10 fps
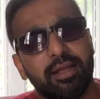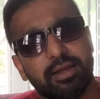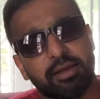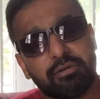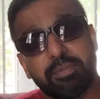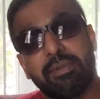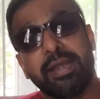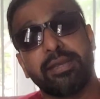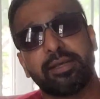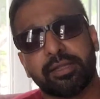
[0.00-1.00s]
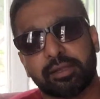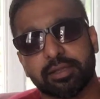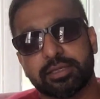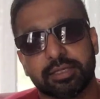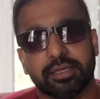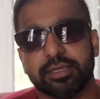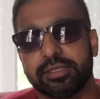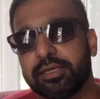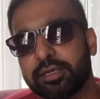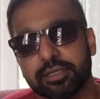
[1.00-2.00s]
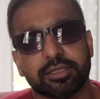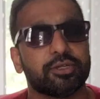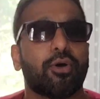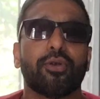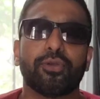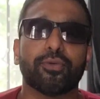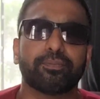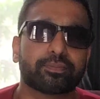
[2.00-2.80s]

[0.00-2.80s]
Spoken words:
reminder that the scent is on you.